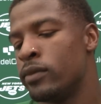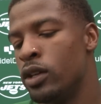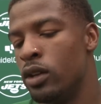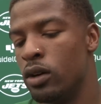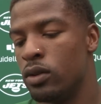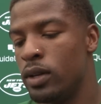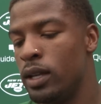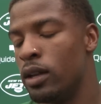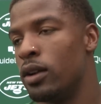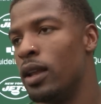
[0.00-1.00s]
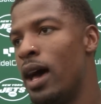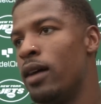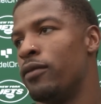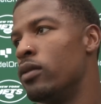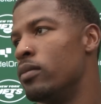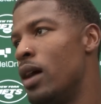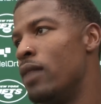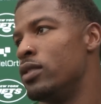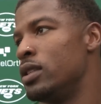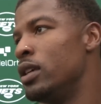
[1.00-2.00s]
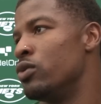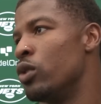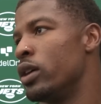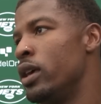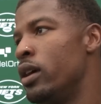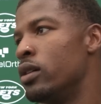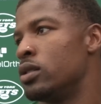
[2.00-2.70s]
You know, he learned a lot from, obviously, his rookie year,